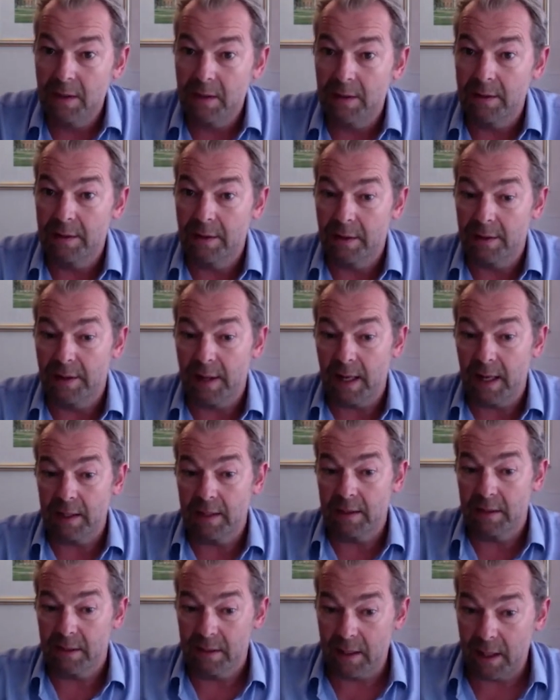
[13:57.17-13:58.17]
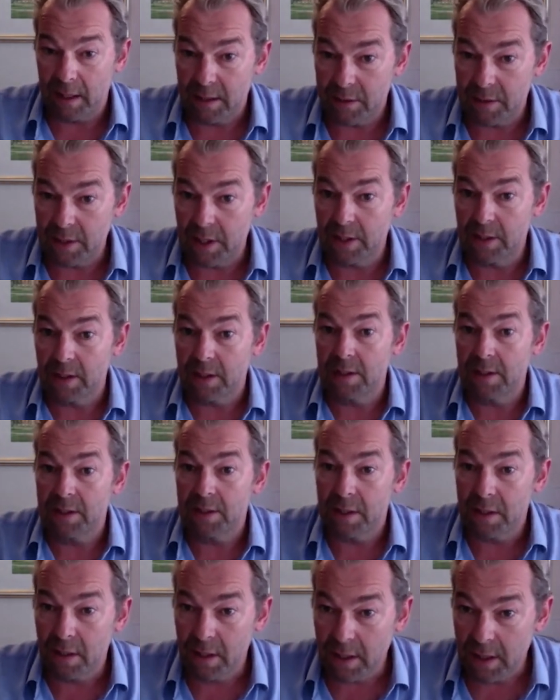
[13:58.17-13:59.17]
that agenda
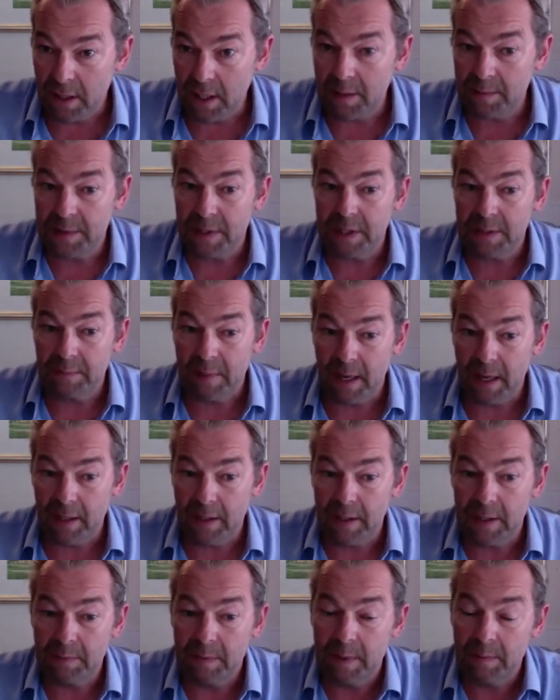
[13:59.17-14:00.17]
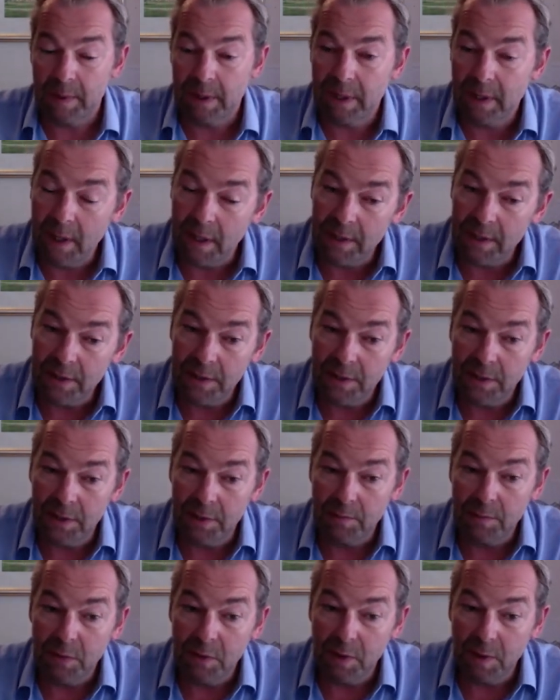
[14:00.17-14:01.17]
continually keeps expanding as people encourage you to
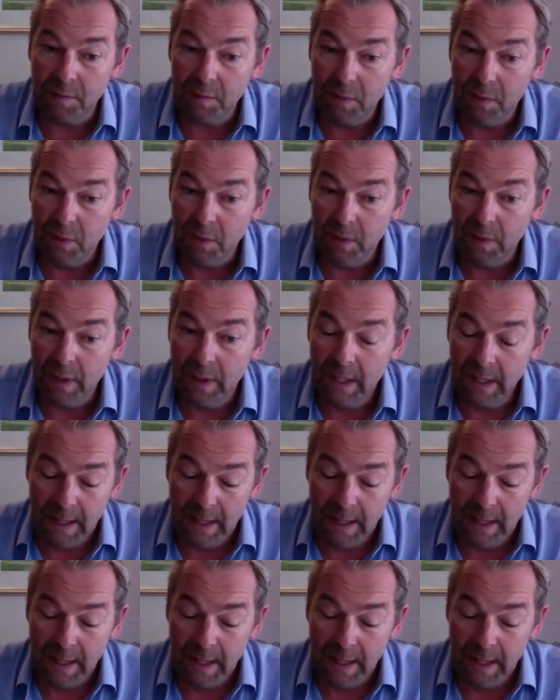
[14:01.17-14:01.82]
do more and more.